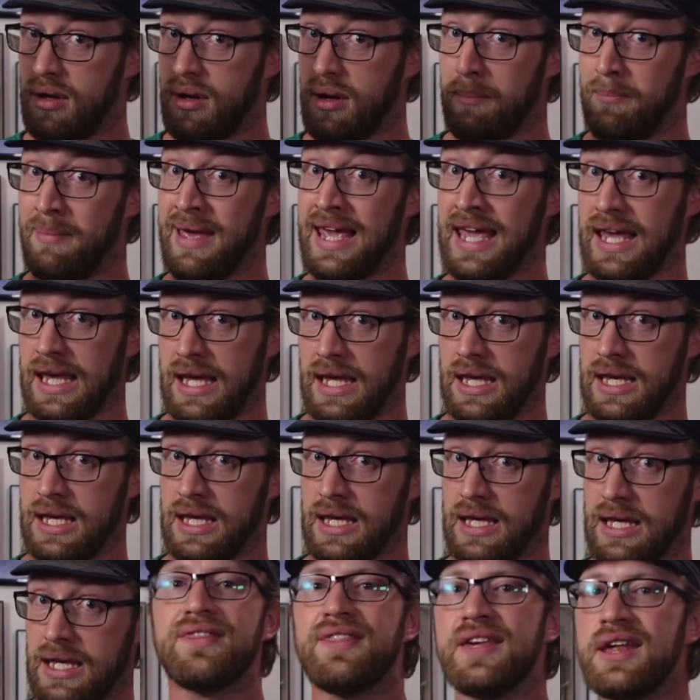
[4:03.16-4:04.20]
Me.
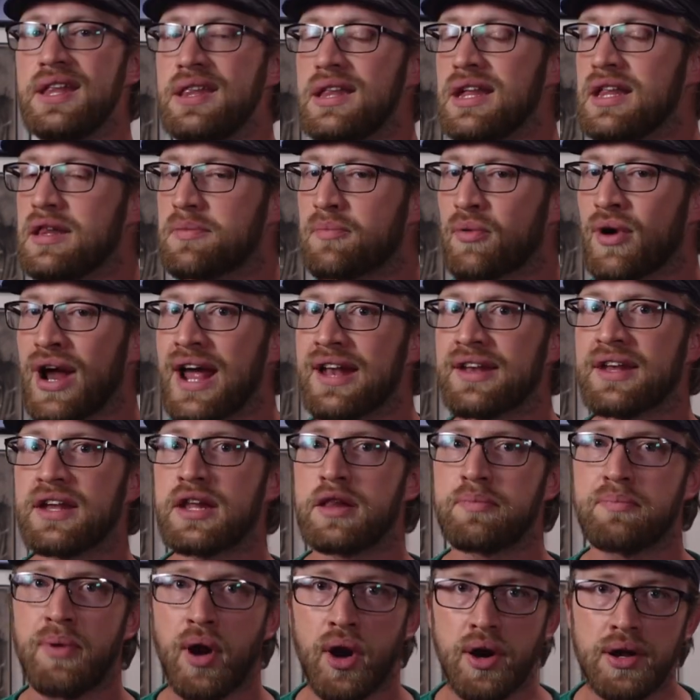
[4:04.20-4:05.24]
This is Brandon's
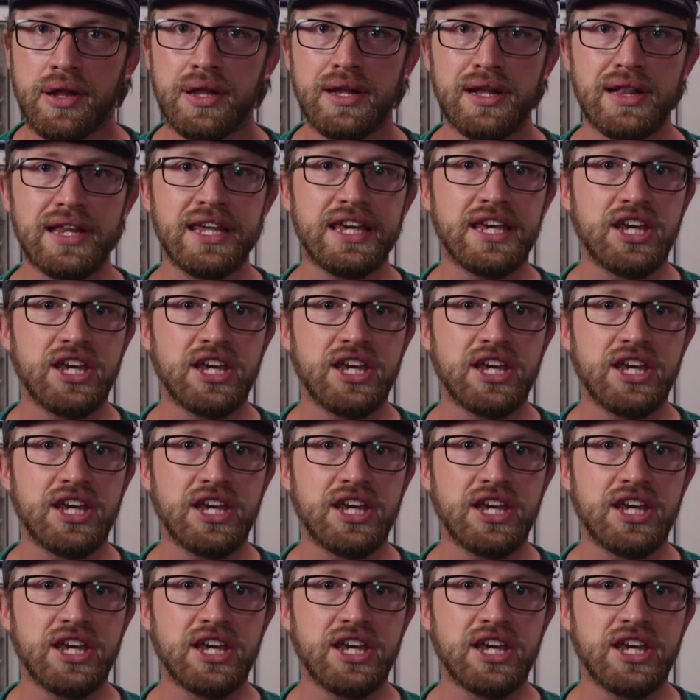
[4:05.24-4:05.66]
personally